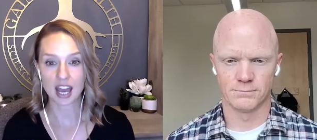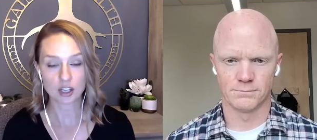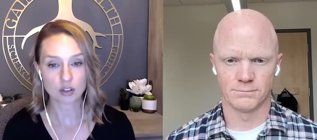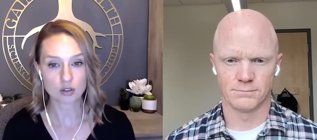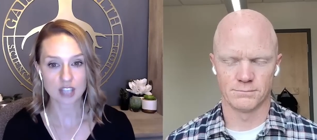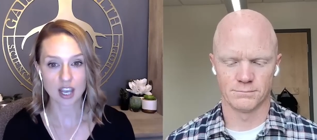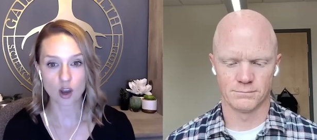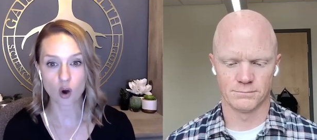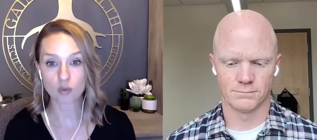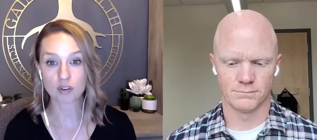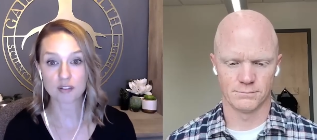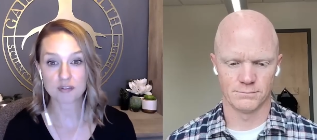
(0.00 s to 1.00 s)
Speaker 1: that you say
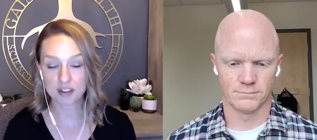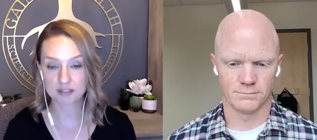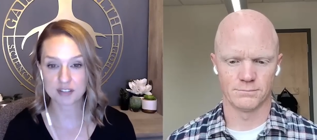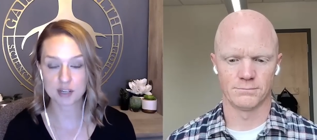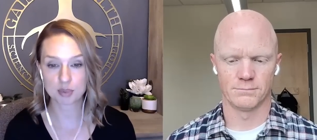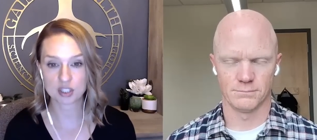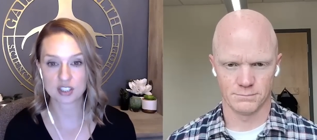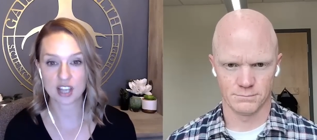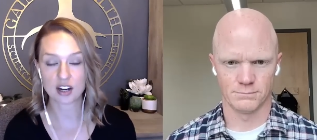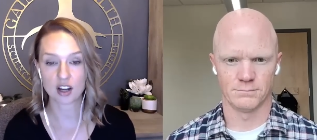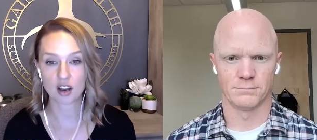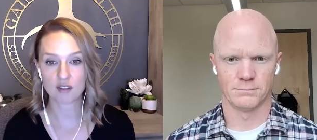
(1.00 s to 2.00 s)
over 50%
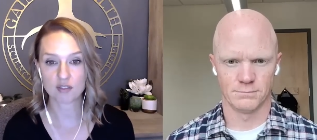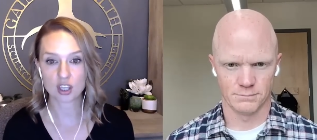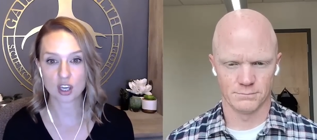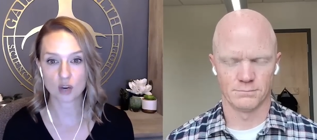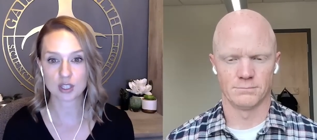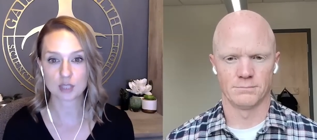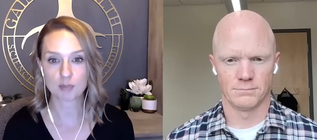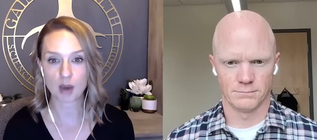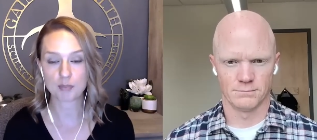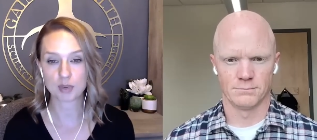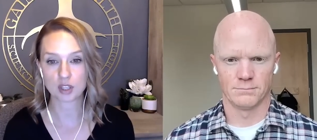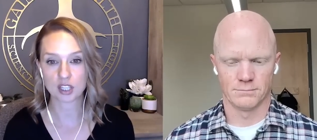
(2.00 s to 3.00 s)
of the US
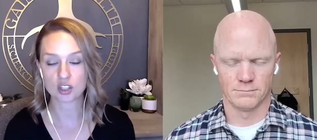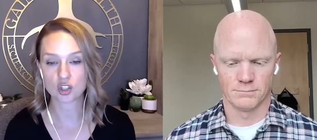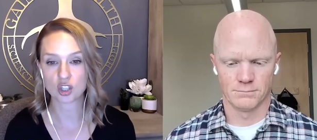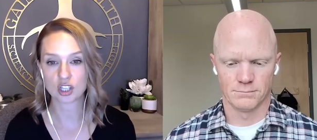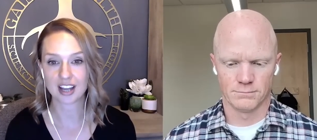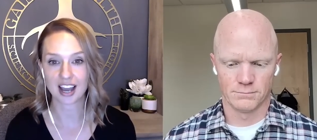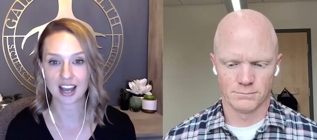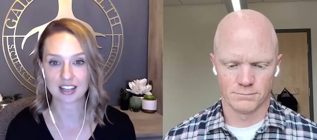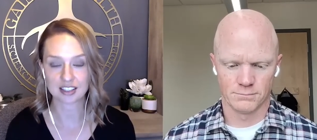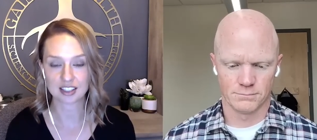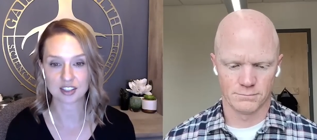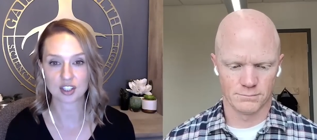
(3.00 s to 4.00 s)
population
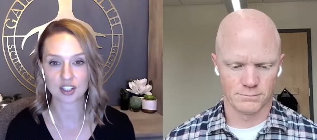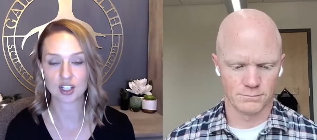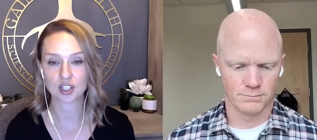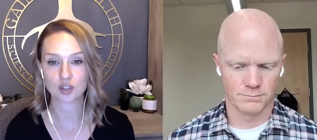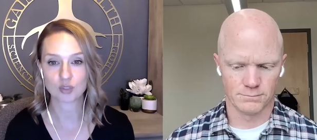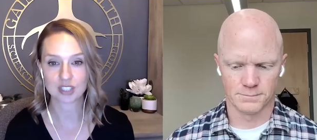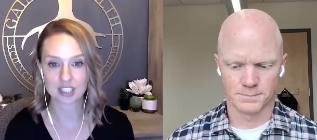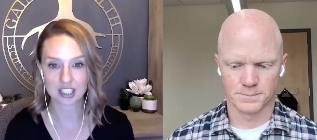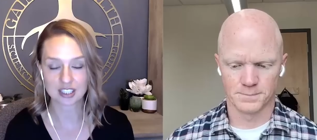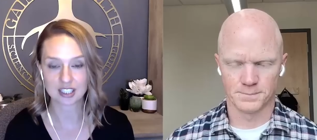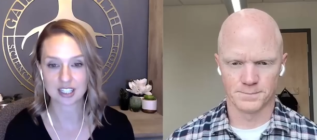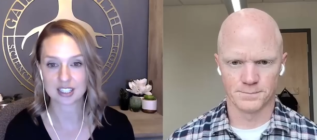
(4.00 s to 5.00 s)
has insulin
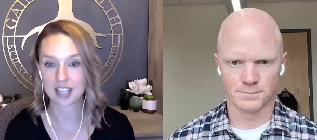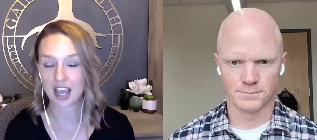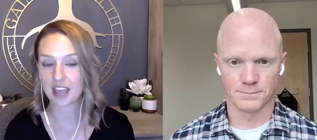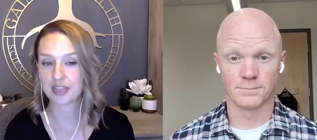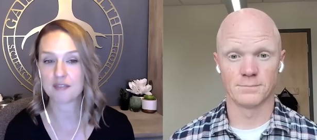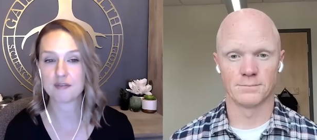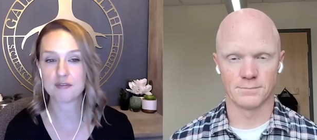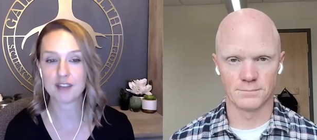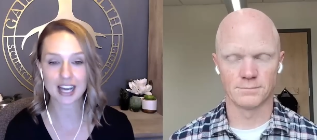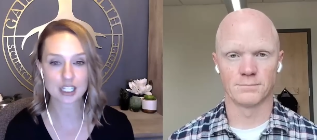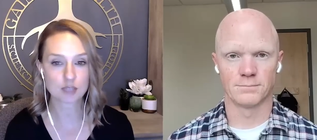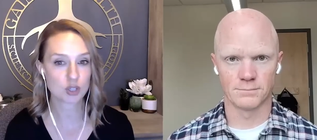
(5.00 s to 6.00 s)
resistance, and the
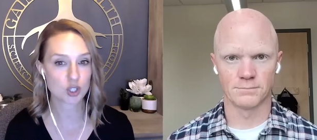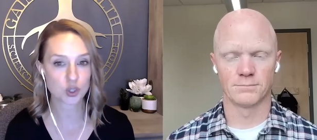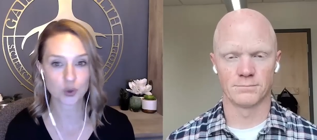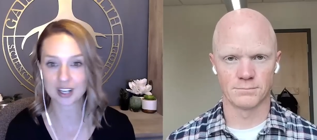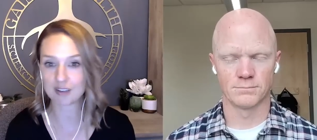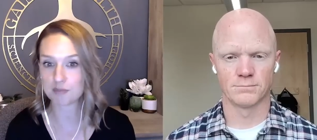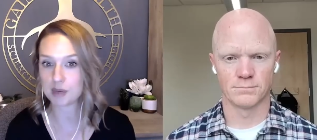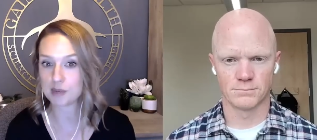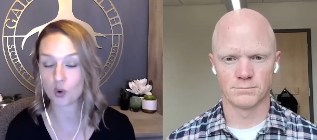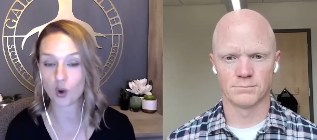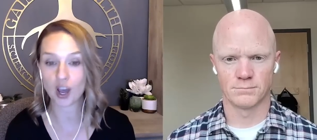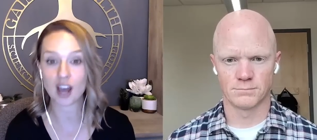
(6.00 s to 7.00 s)
vast majority of
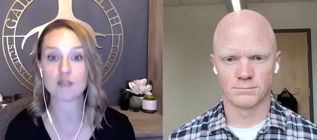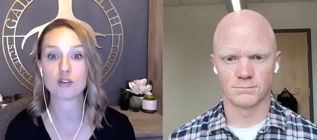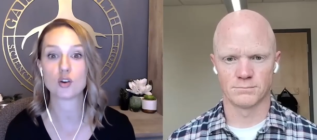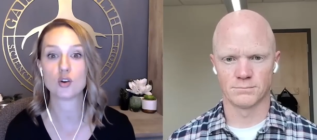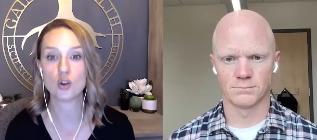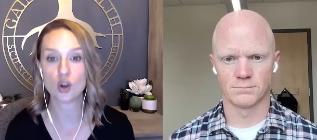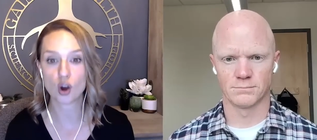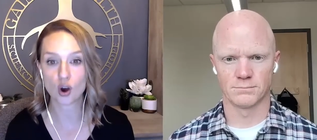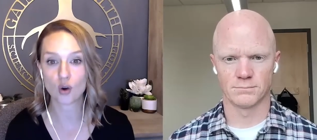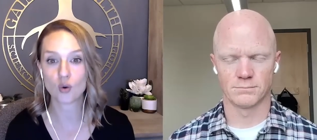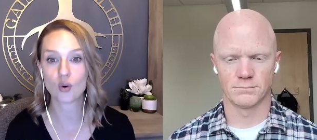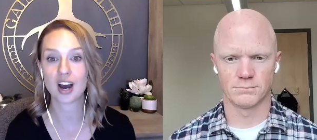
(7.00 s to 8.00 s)
people have
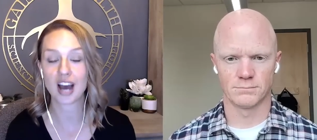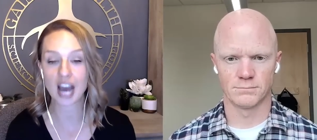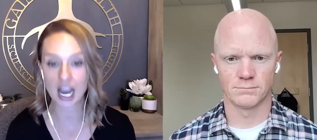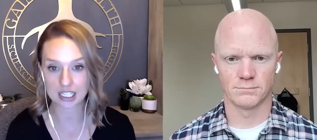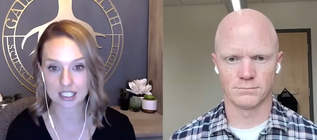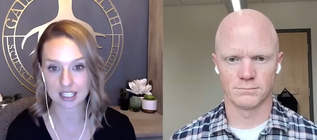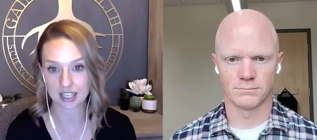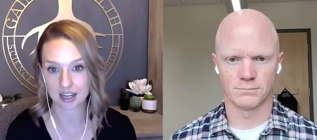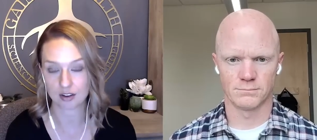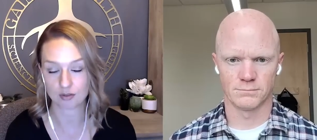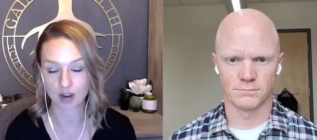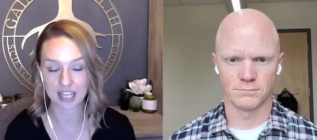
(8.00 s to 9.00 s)
no
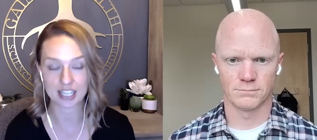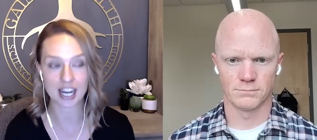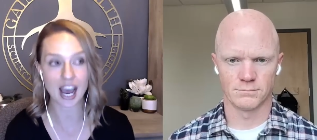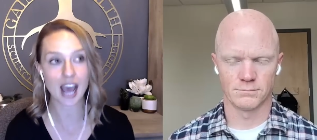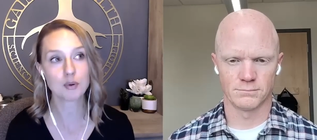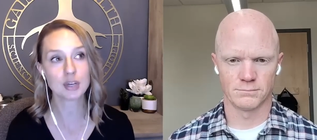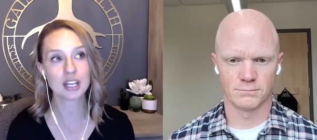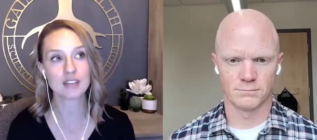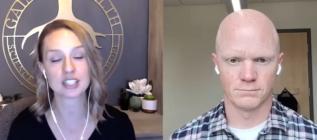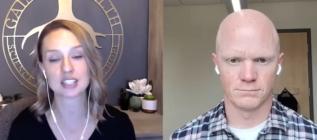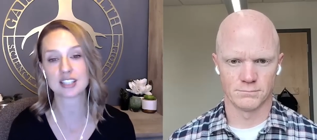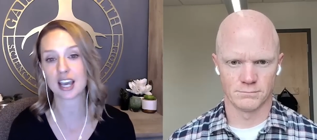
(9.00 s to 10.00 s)
idea, right? And I would
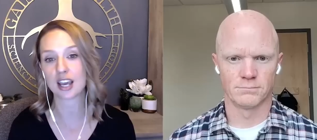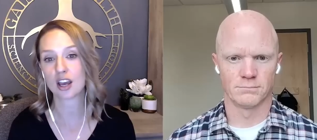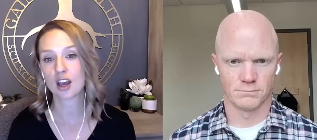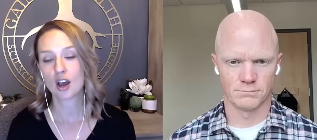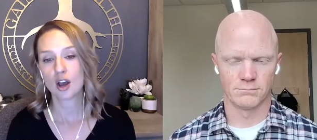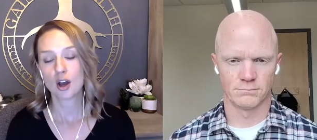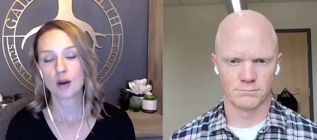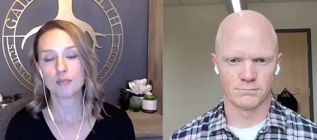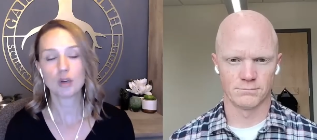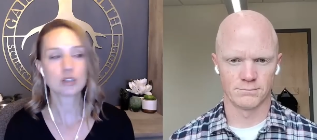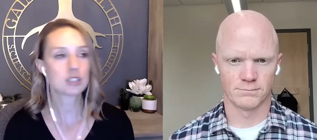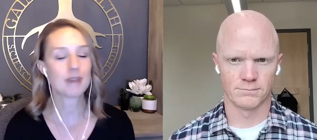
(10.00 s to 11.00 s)
even say
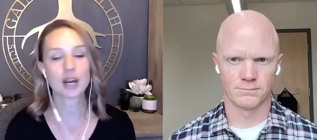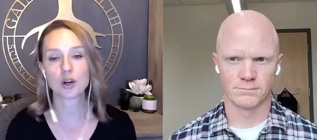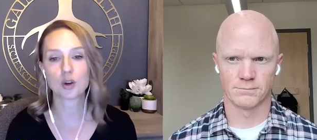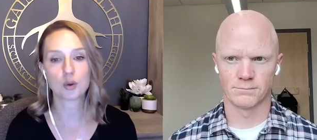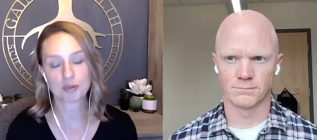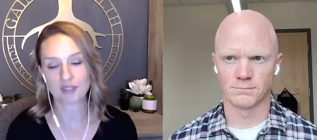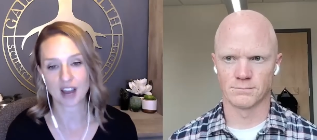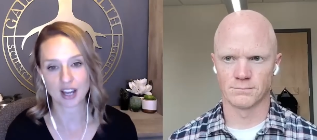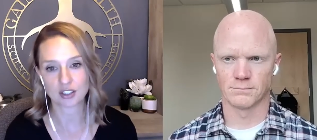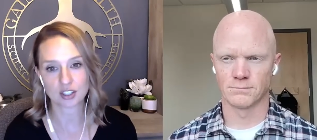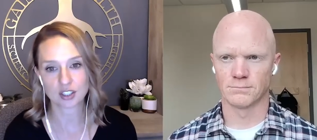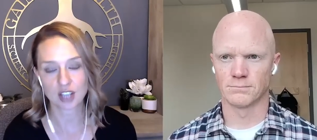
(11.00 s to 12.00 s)
most medical
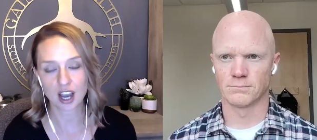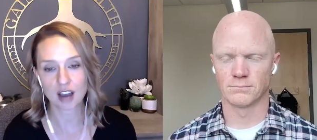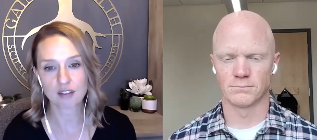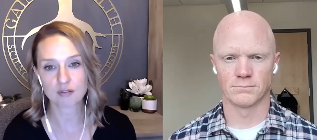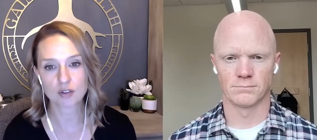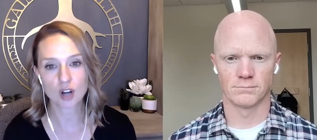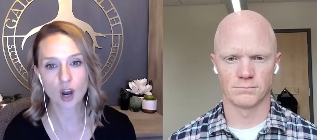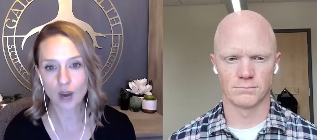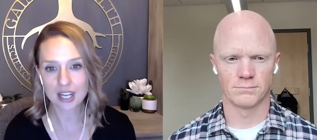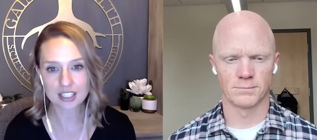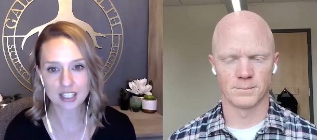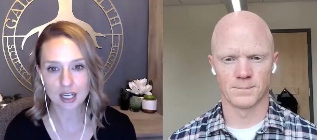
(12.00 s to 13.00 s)
providers have
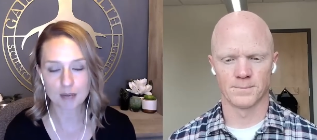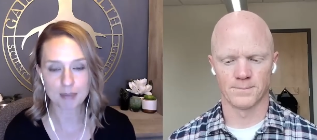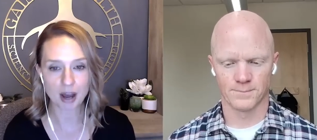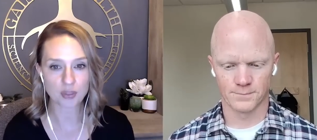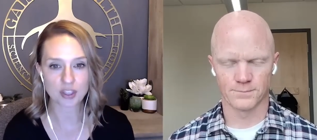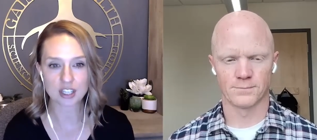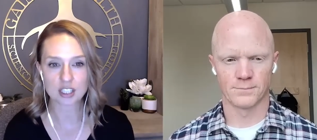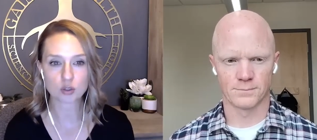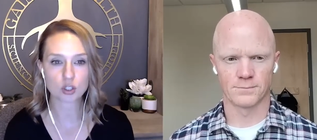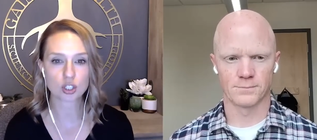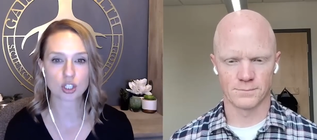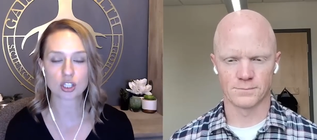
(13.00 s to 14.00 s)
no idea about this you